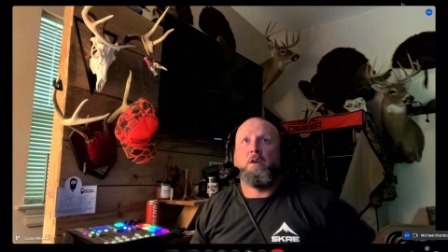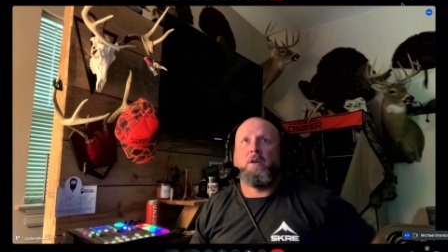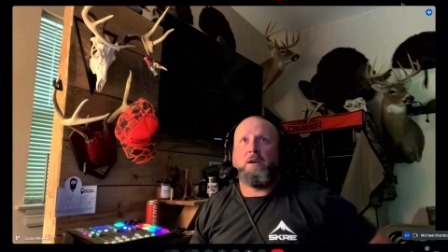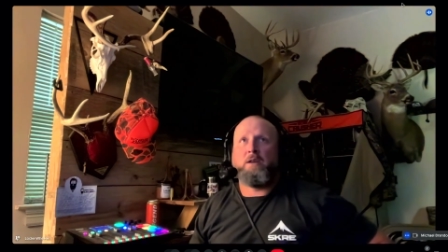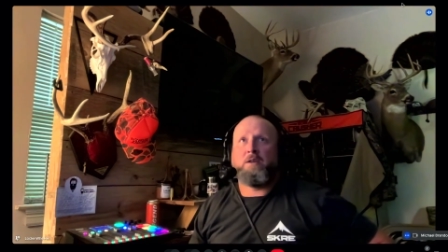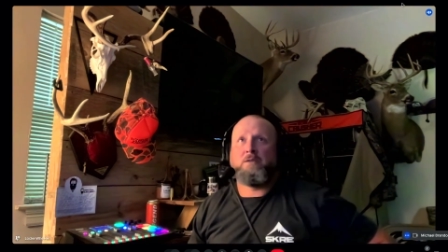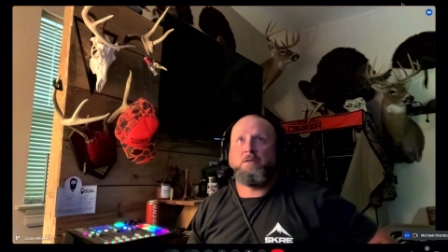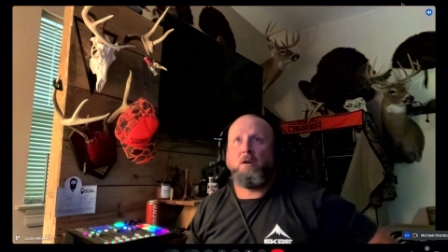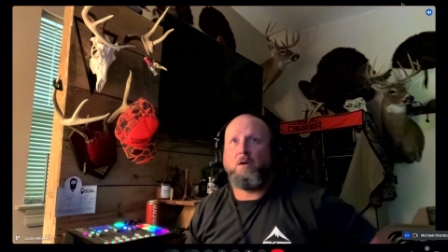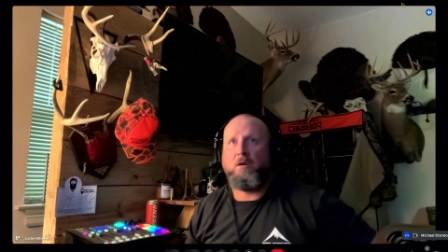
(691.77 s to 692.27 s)

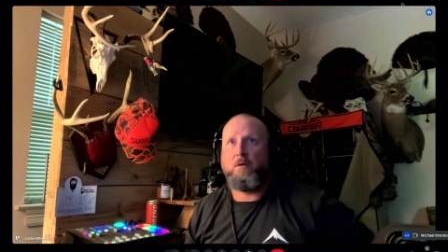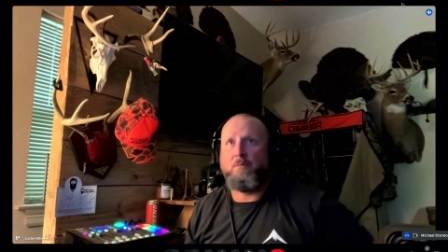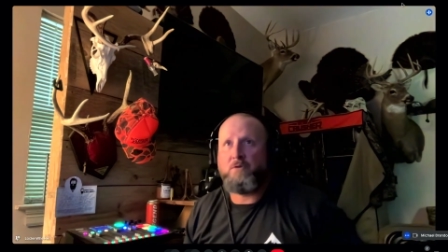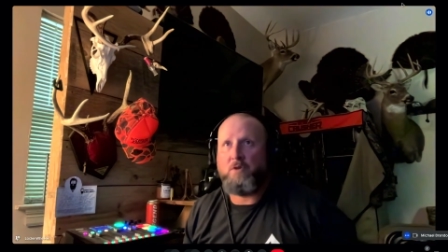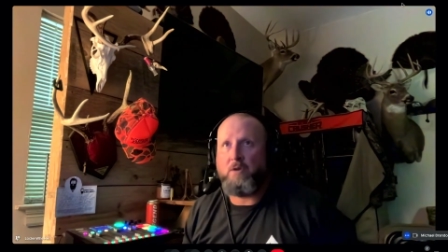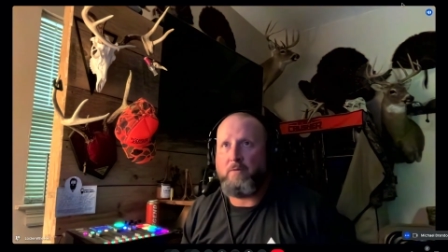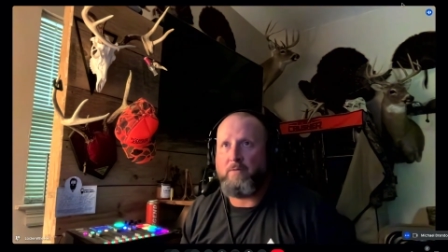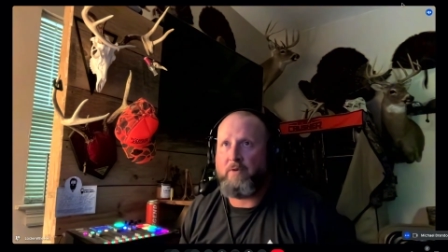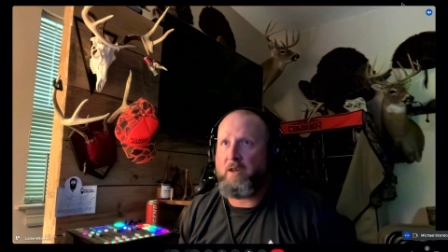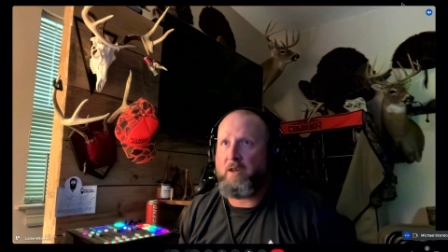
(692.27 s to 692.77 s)
in terms
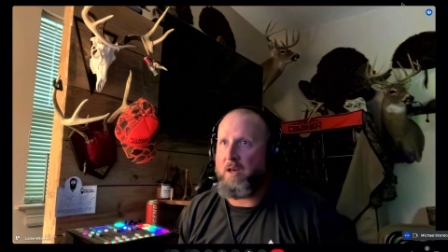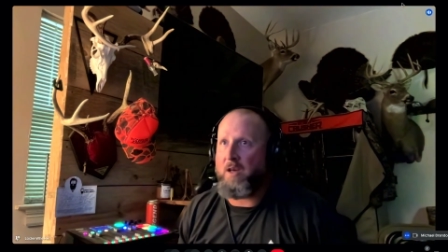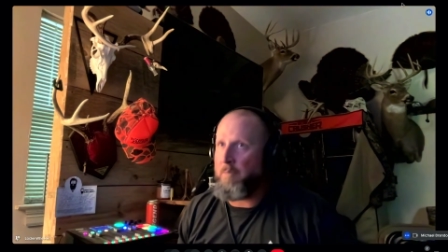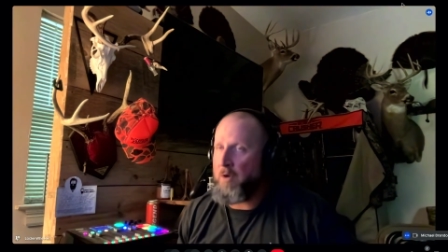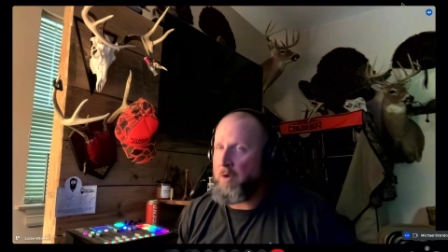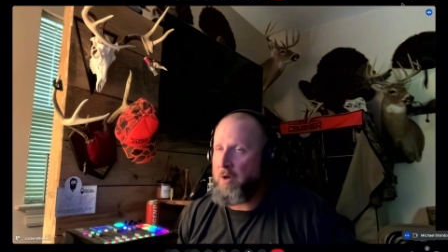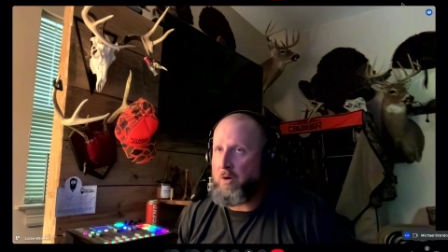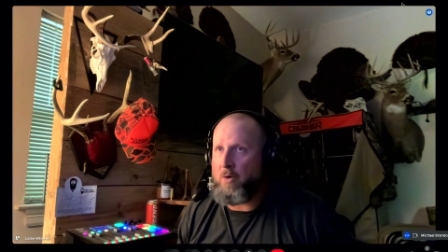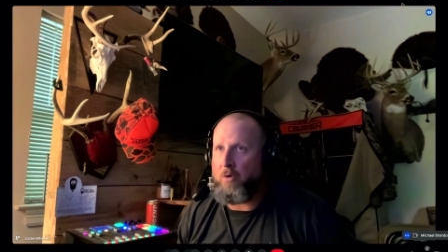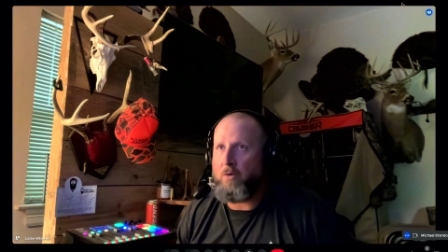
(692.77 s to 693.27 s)
of
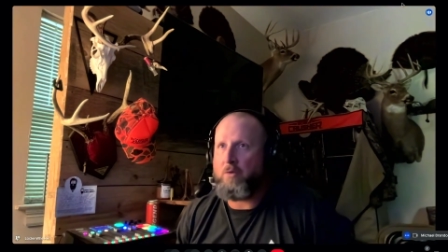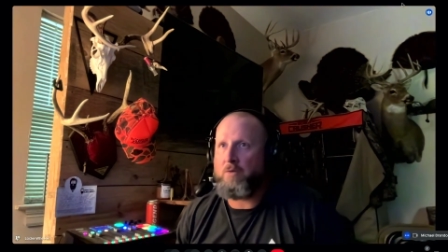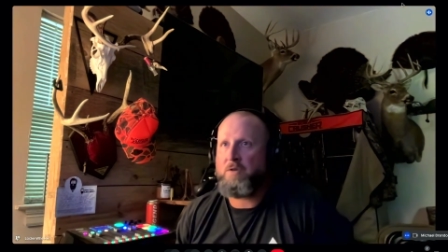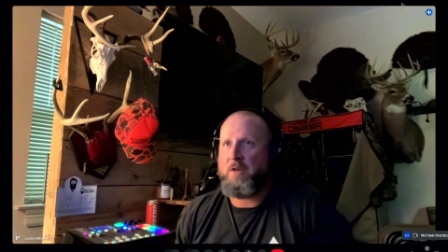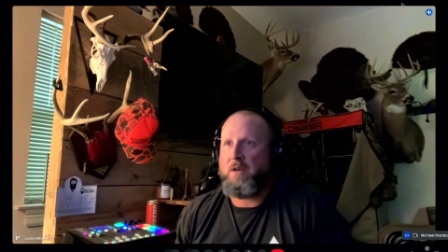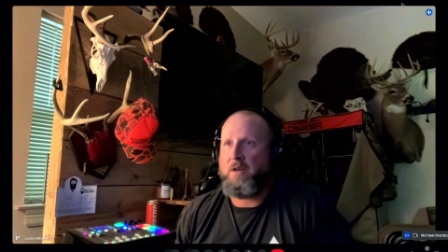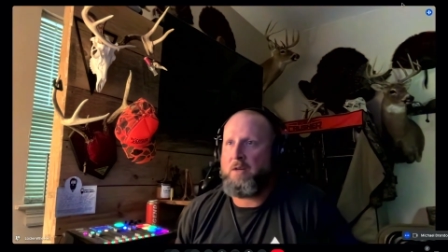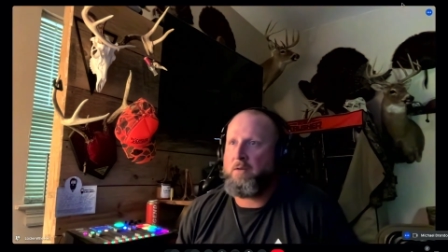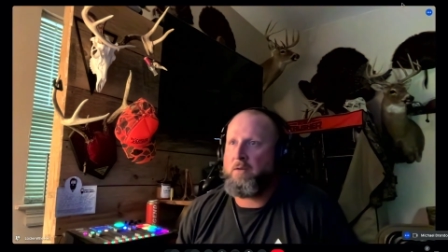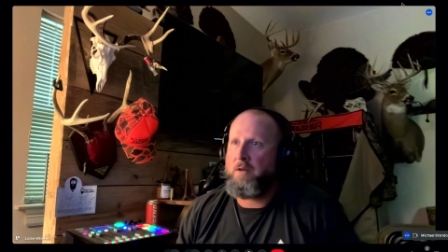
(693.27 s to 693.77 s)
chemicals
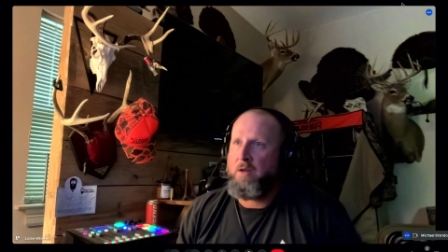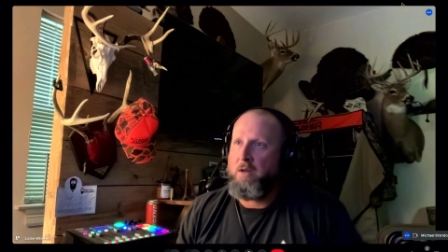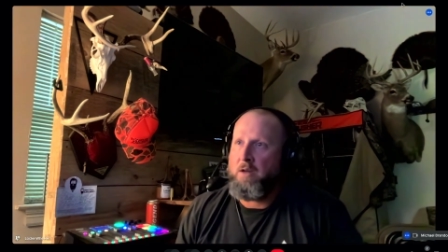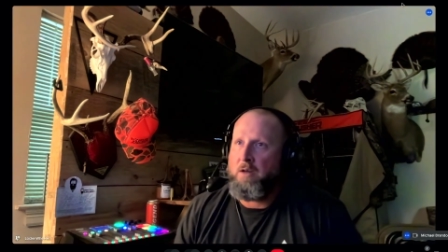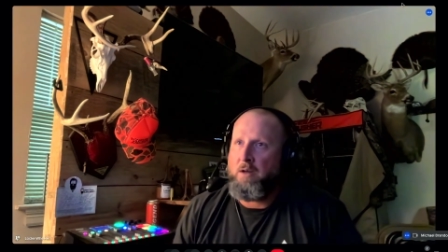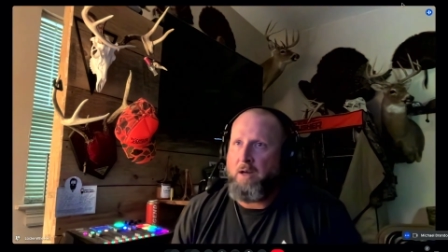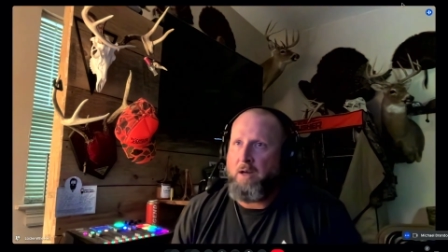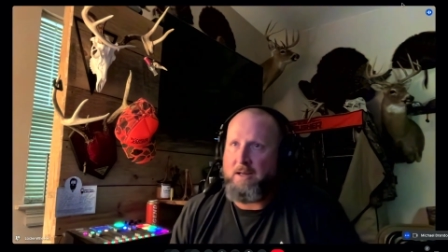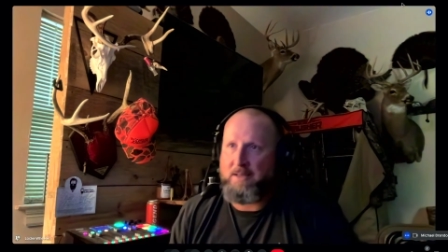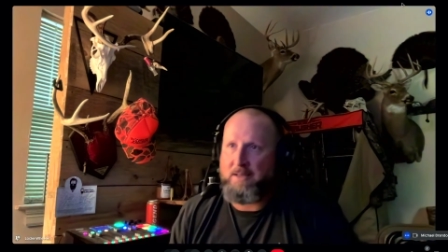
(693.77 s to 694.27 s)
and
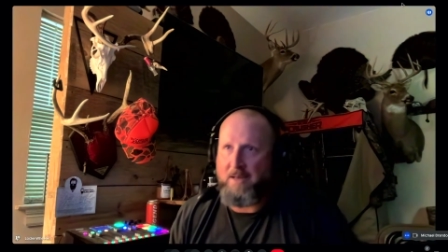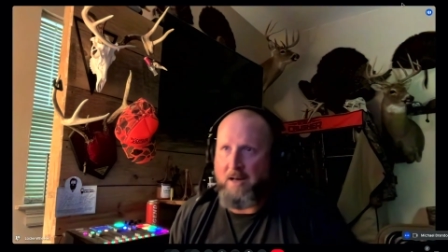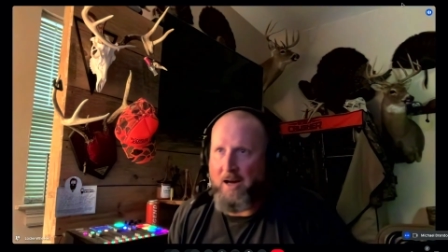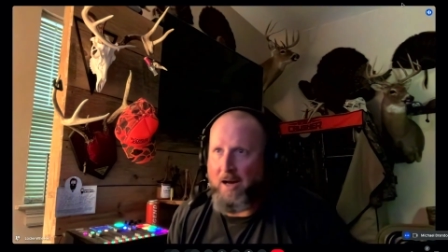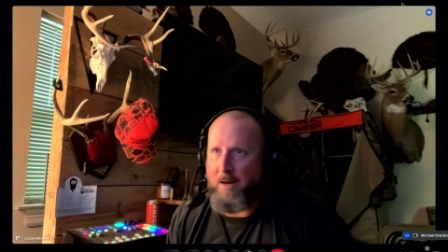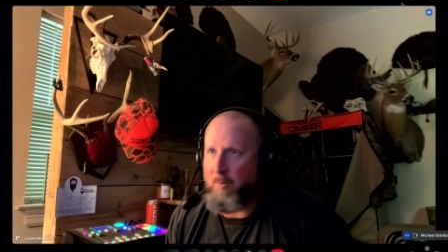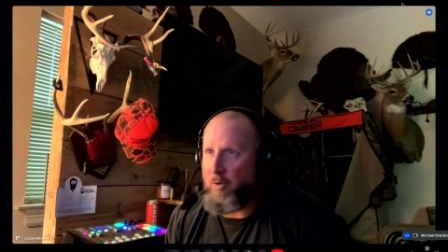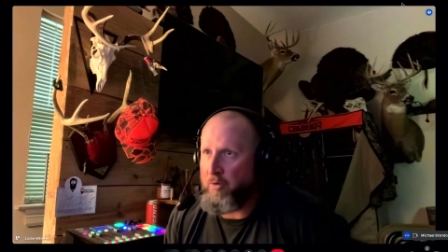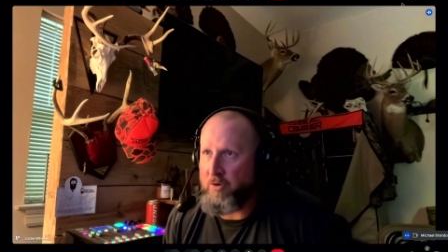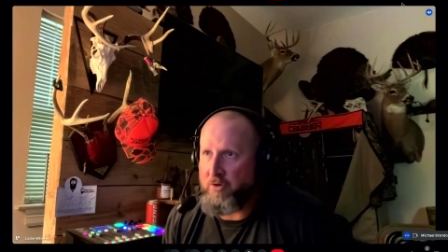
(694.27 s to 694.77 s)

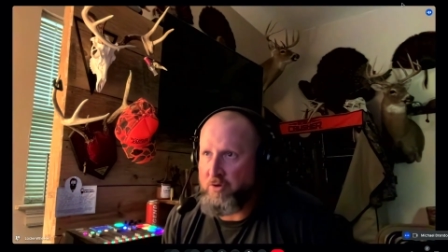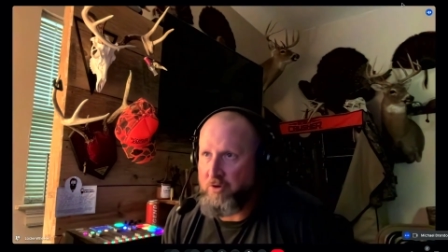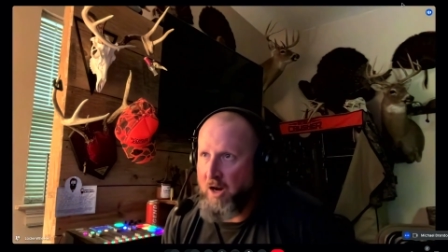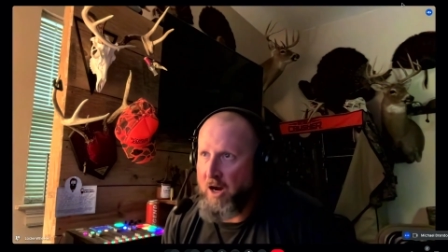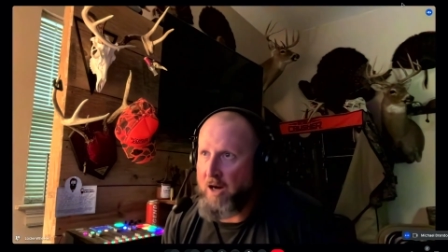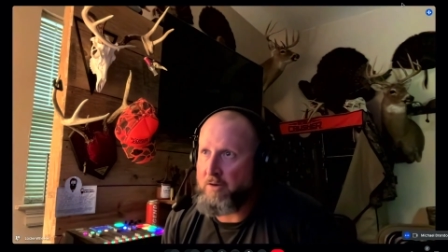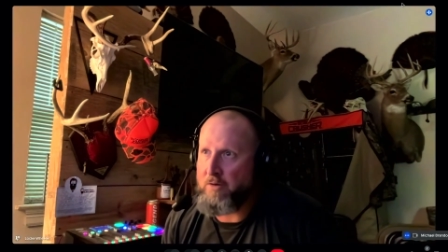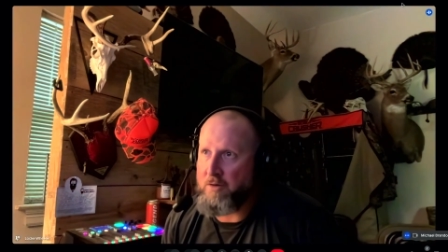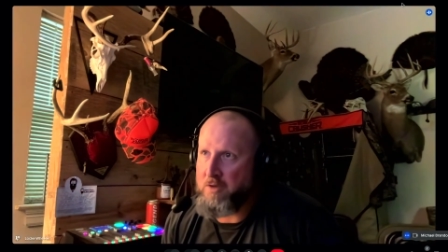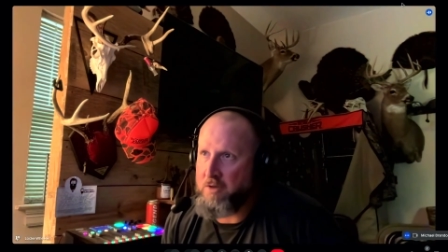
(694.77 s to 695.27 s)
time on the
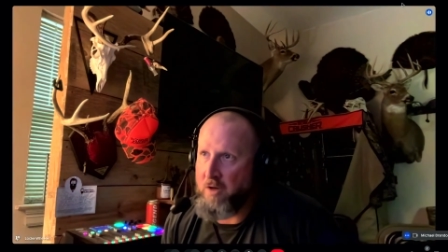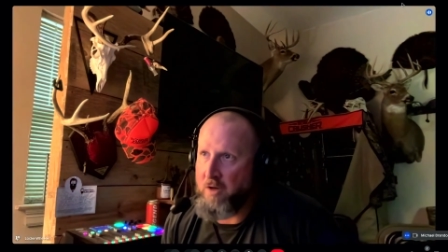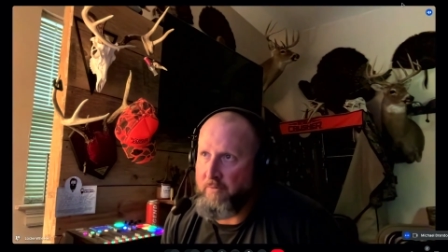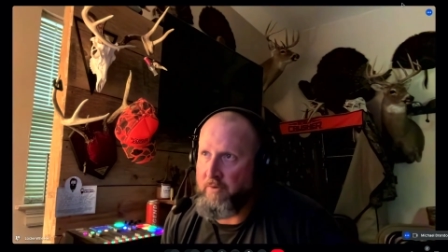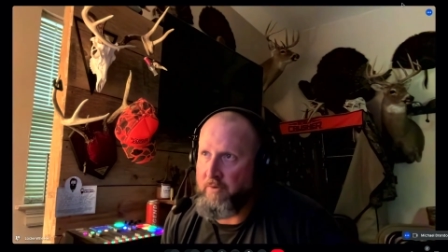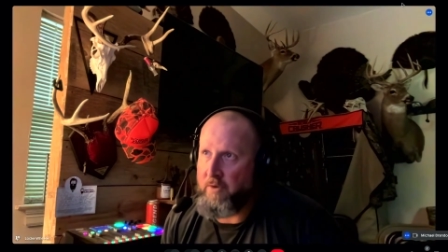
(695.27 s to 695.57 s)
tractor and stuff.